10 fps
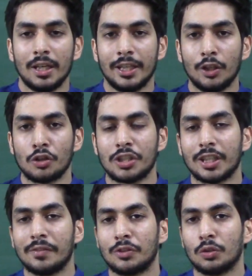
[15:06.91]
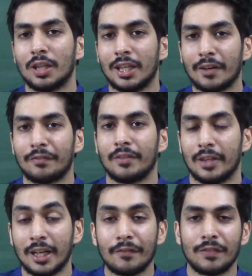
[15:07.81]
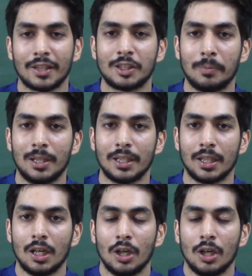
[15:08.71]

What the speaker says: he or she gives you the enough flexibility